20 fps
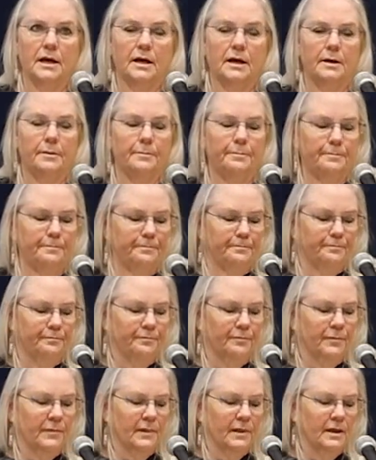Um,
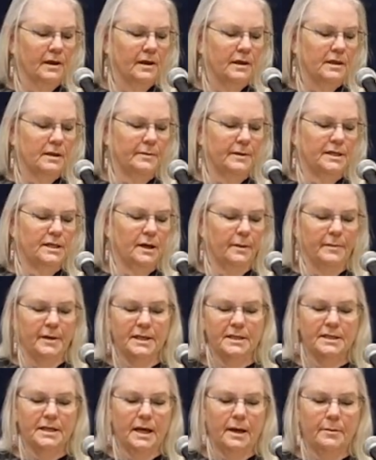somebody tell me
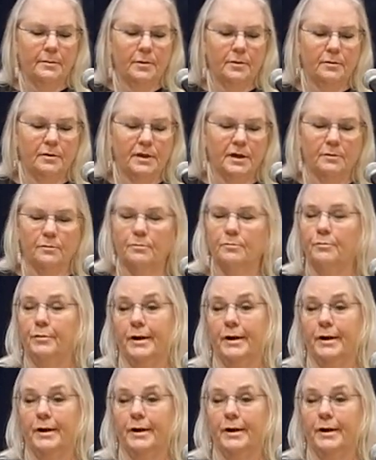his name that